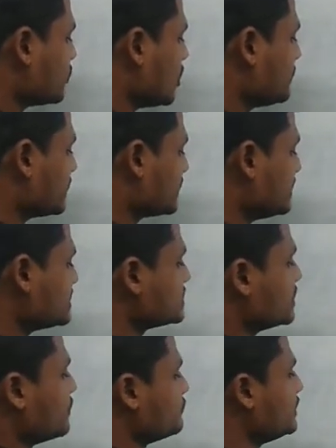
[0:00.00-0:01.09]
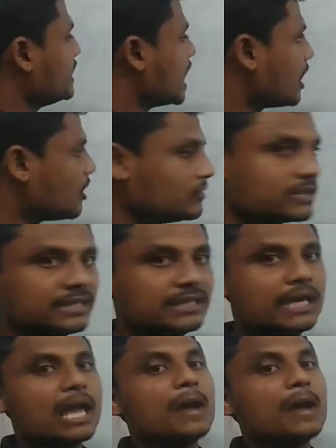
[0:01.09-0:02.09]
topic is we have the